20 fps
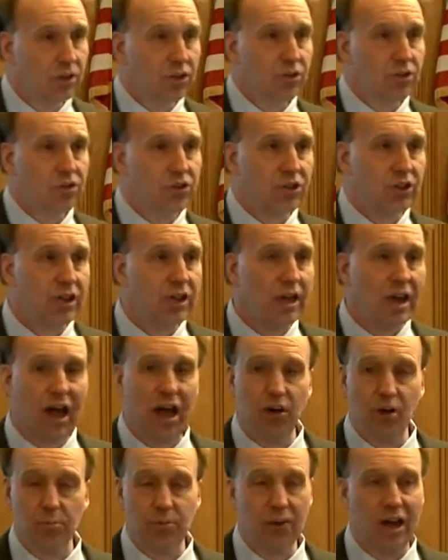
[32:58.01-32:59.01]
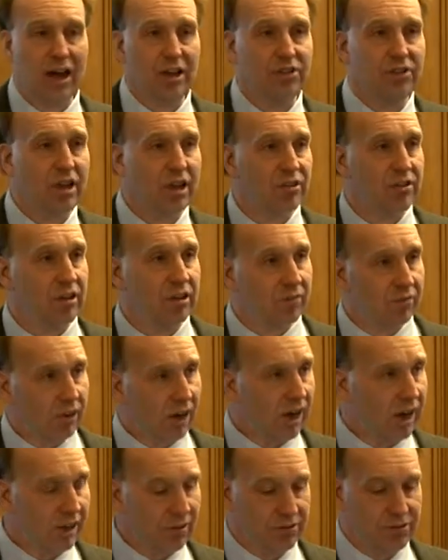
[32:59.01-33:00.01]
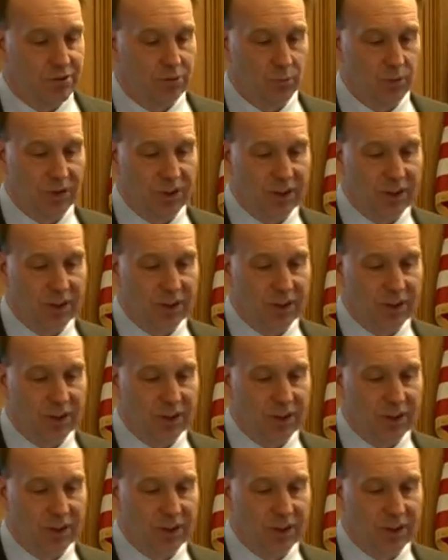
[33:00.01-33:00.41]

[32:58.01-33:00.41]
see how a process evolves with